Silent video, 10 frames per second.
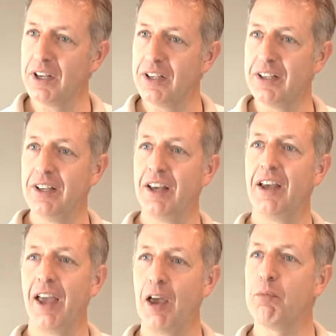
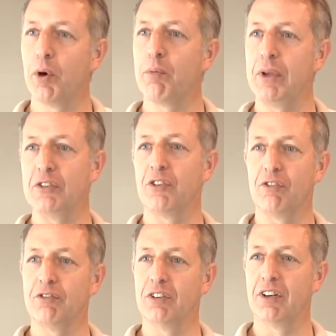and put a piece
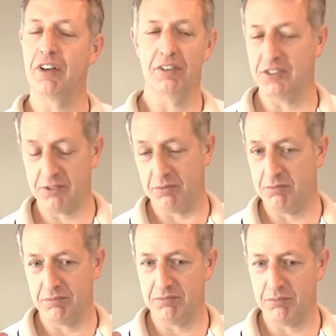of just
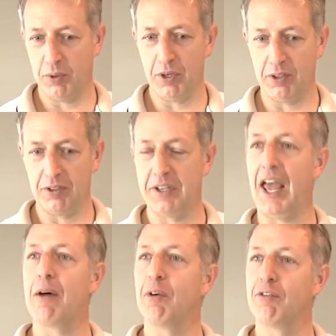put a
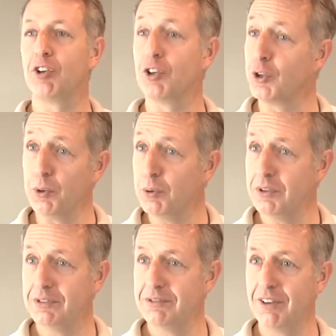dab of
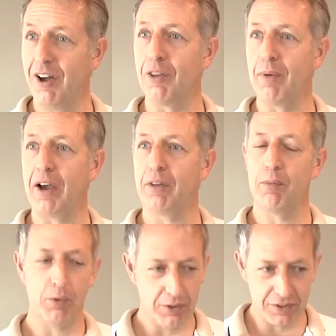glue on the back of the
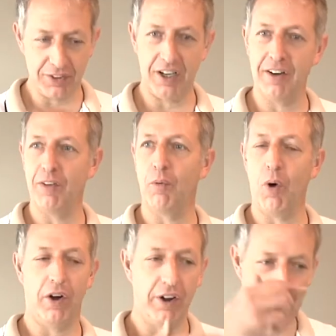boat and set it in the
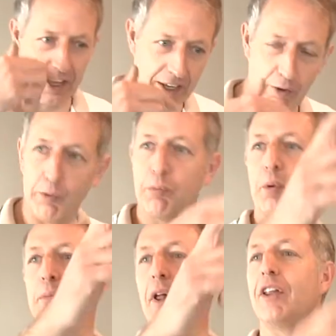water, and it will
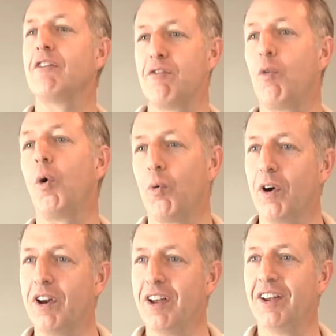propel it
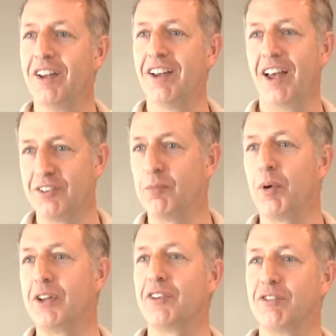forward as it
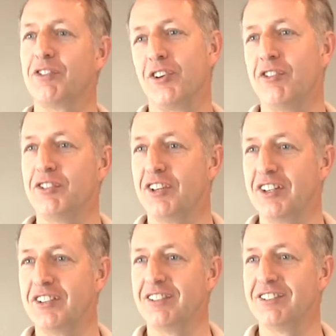breaks the surface
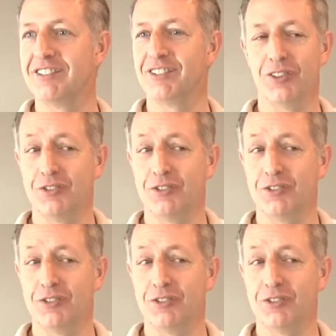tension. So